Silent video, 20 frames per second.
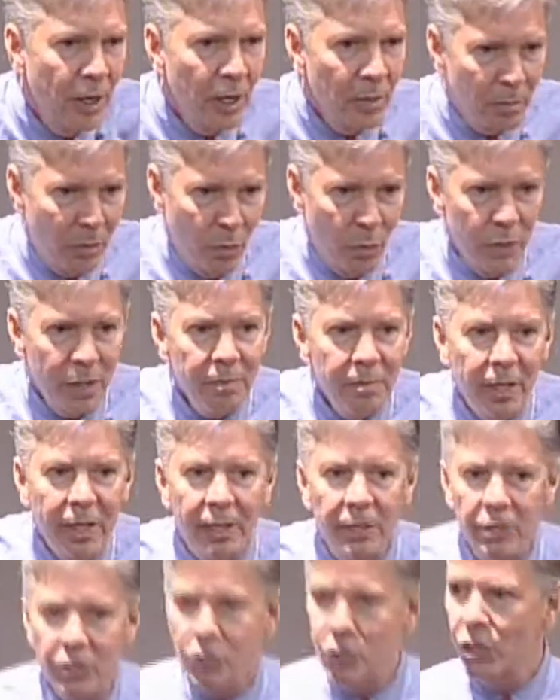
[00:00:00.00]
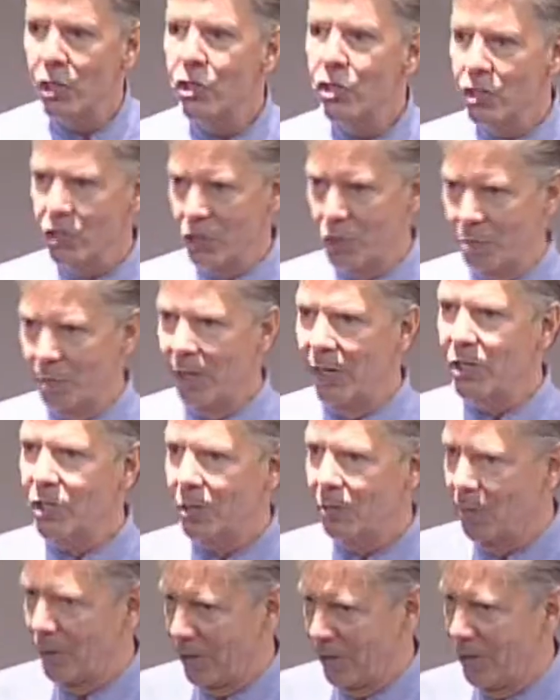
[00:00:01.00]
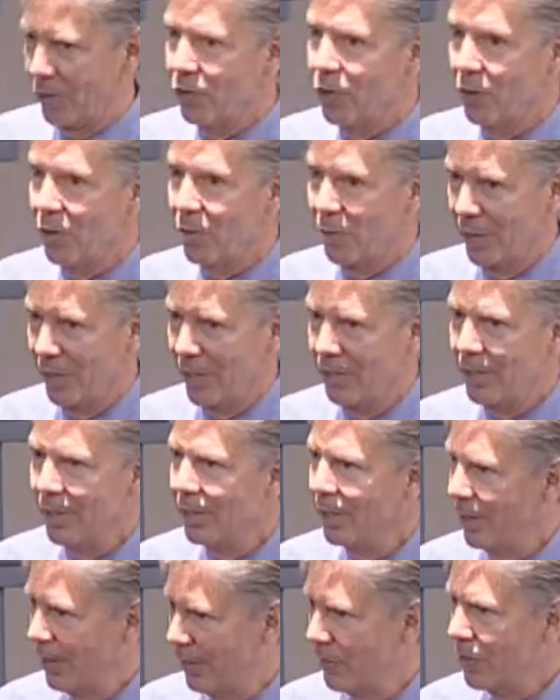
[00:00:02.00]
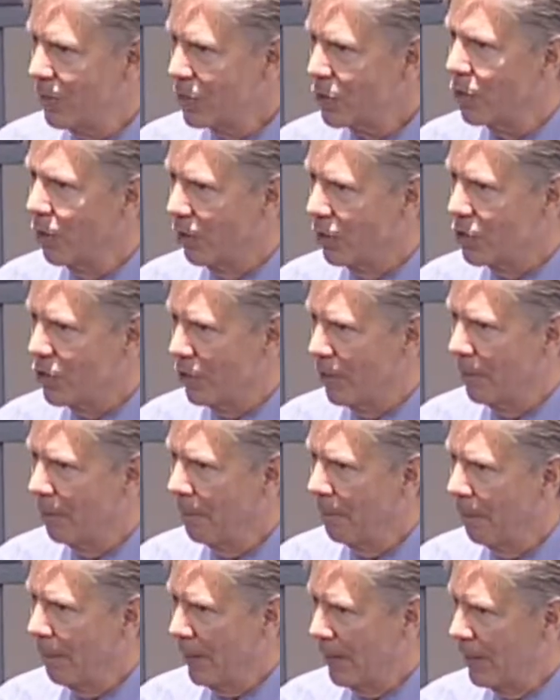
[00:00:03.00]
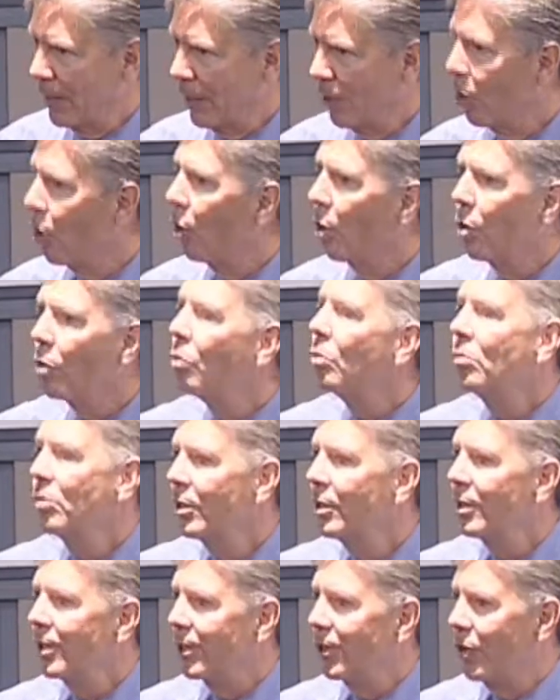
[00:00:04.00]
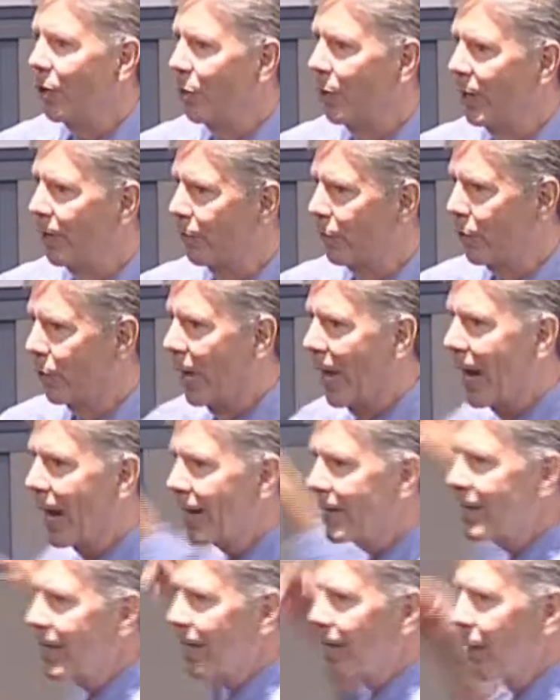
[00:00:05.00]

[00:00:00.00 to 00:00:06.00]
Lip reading: but we make decisions based upon it, don't we, in this culture, thinking, oh, you know, if they're acting